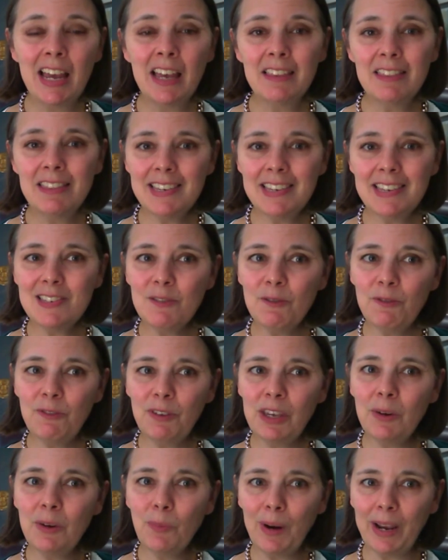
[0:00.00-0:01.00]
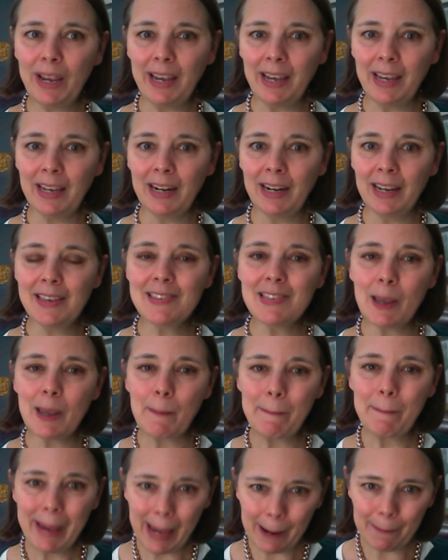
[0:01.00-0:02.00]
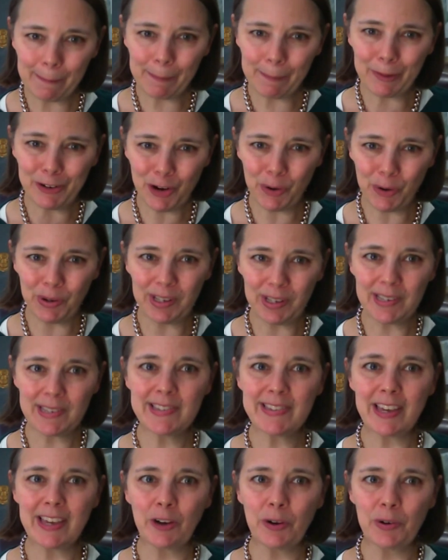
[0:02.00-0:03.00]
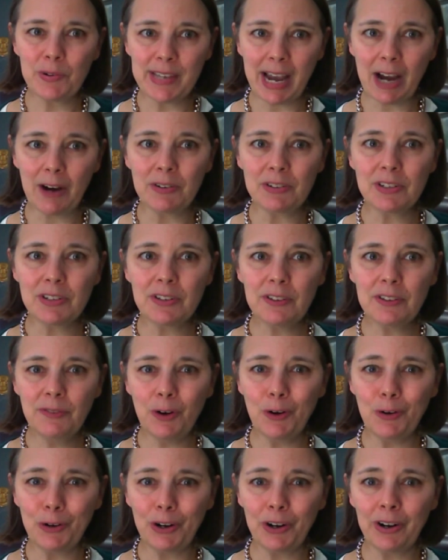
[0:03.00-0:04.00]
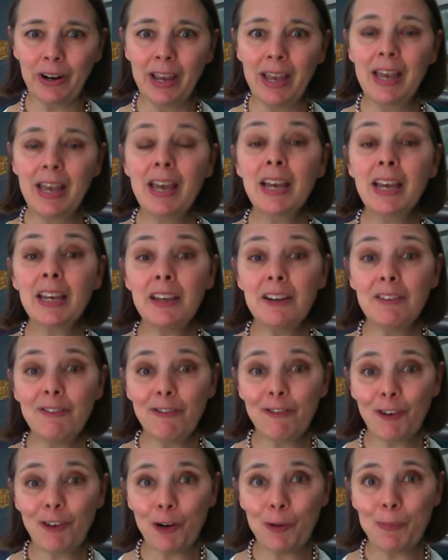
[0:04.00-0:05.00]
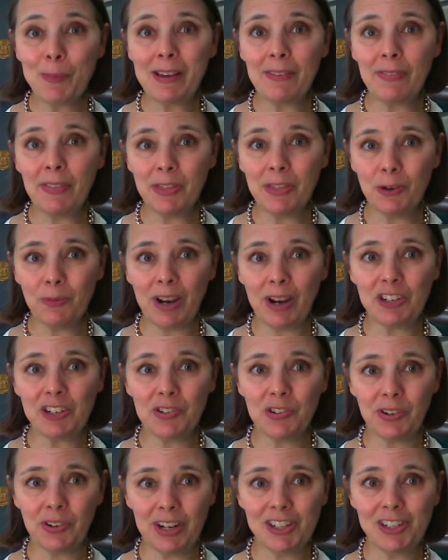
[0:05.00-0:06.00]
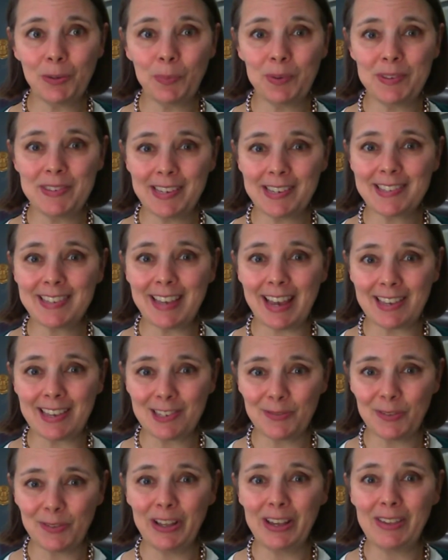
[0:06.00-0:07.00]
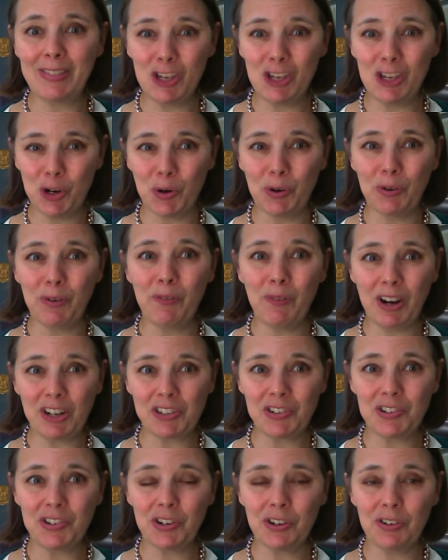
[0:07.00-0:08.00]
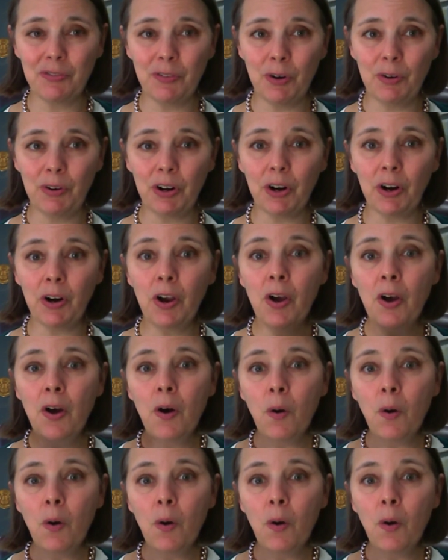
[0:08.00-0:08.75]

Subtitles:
This VRAN is a paper notice that goes out to the voter confirming that the registration was successful and that you're a registered voter.